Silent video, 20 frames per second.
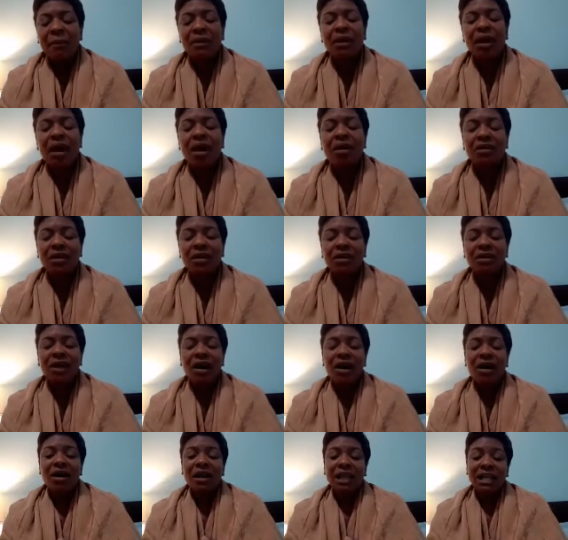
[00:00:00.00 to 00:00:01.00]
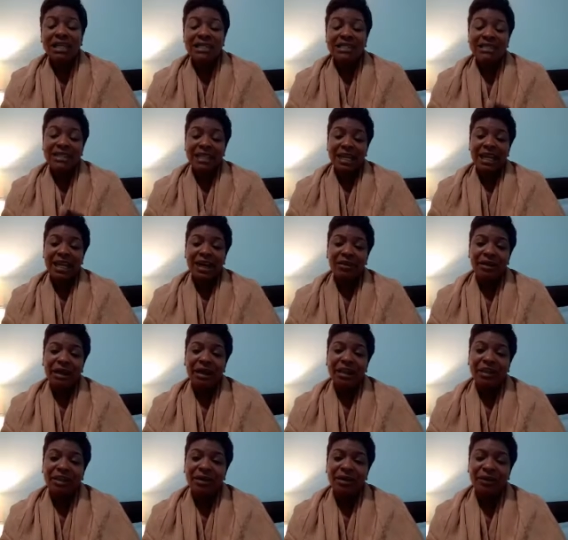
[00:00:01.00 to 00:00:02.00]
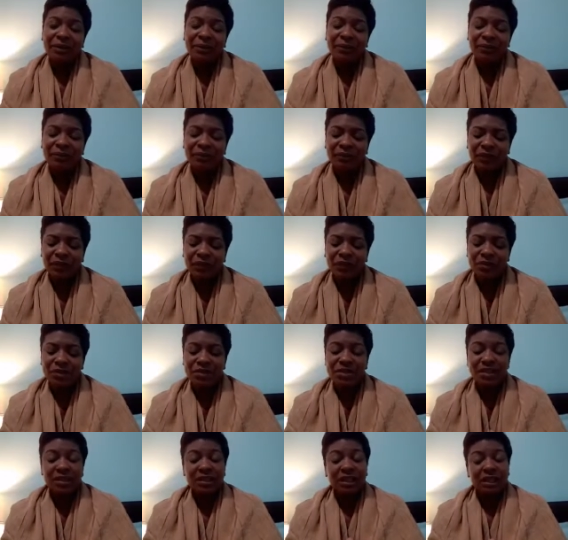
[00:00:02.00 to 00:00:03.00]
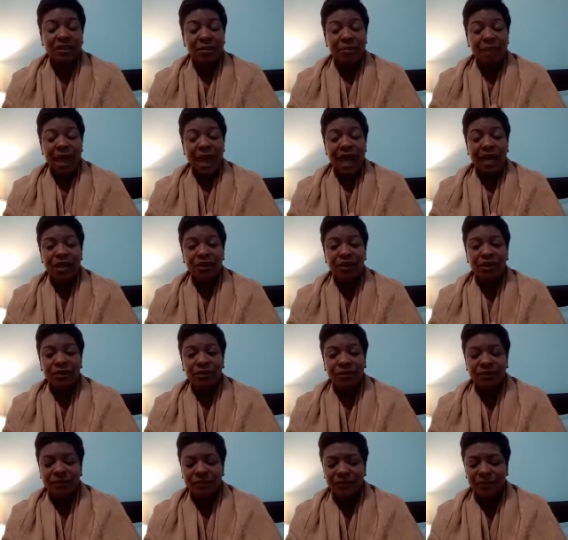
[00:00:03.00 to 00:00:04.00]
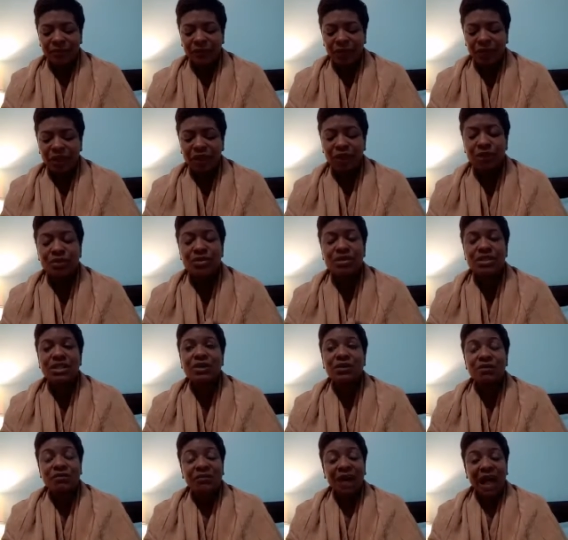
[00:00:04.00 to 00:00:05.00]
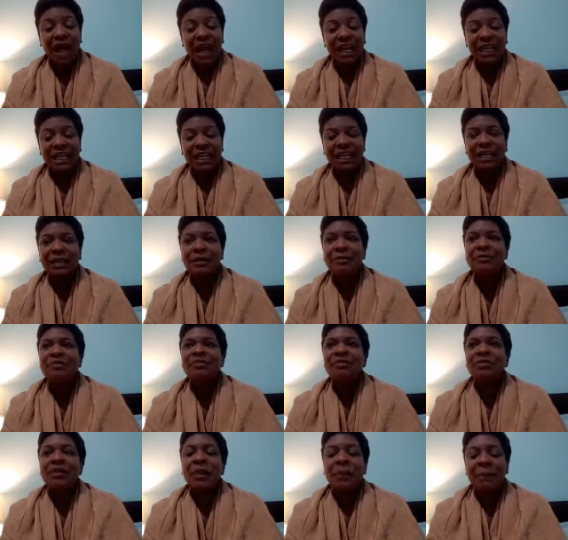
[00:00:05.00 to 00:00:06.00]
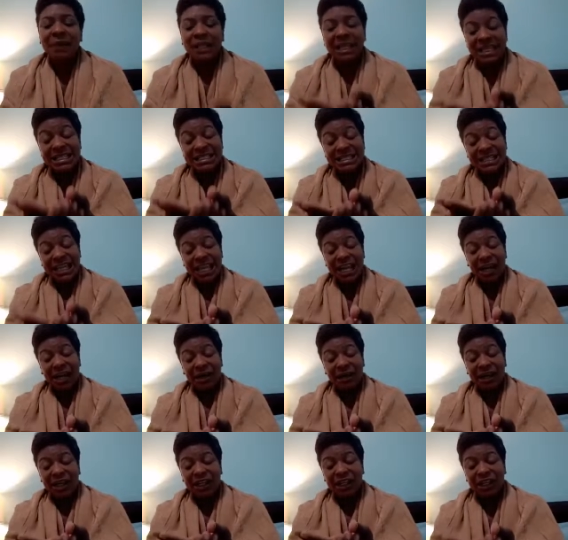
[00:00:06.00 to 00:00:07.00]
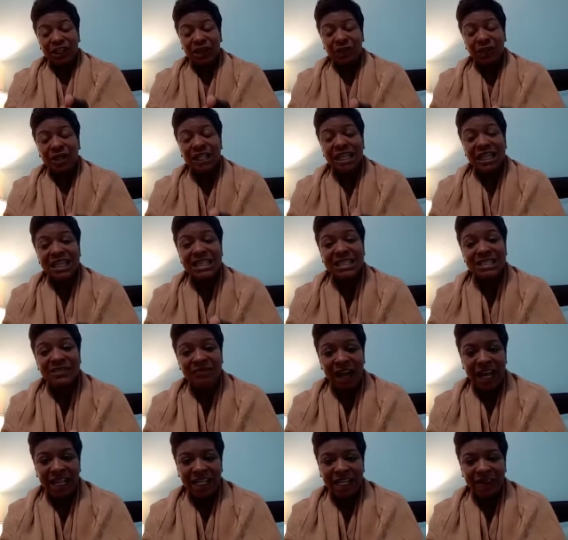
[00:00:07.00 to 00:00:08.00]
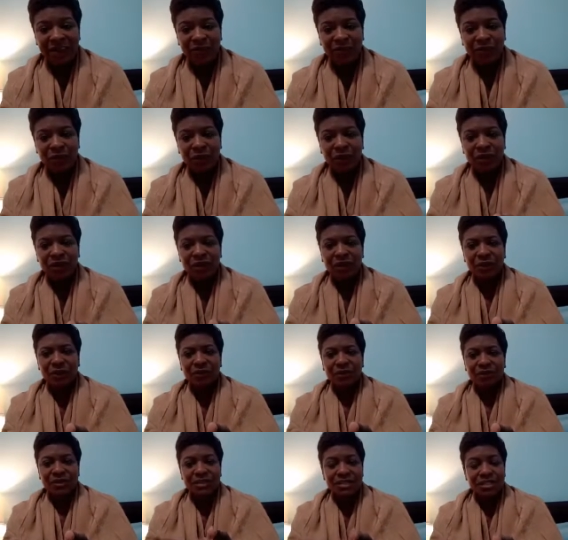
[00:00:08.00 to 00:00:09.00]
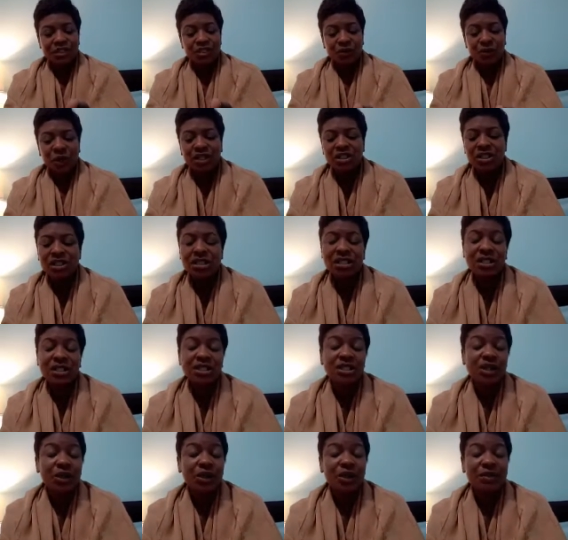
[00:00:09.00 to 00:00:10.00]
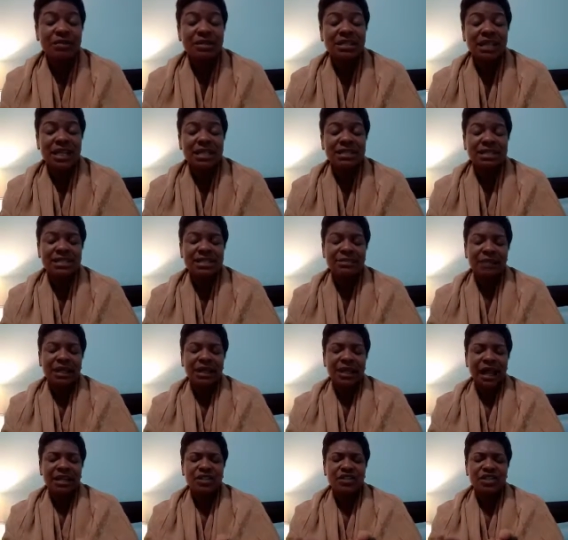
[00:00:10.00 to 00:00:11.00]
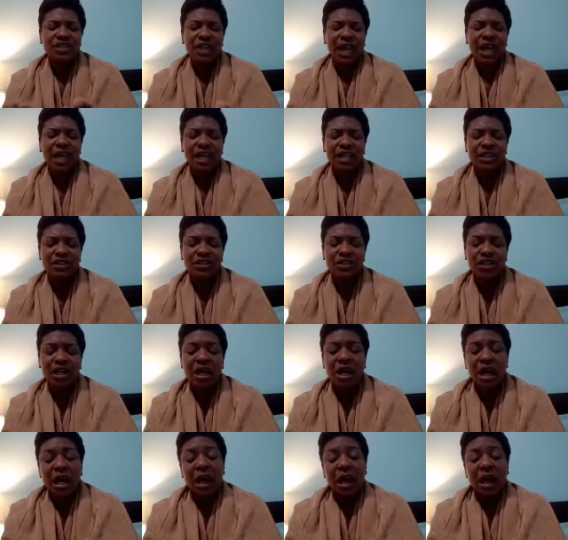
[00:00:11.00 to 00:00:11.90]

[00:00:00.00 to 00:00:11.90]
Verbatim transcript: But all along, He's carrying you. You're still in the battle. You're still fighting, but He's carrying you and He's fighting for you. The situations and circumstances may not change,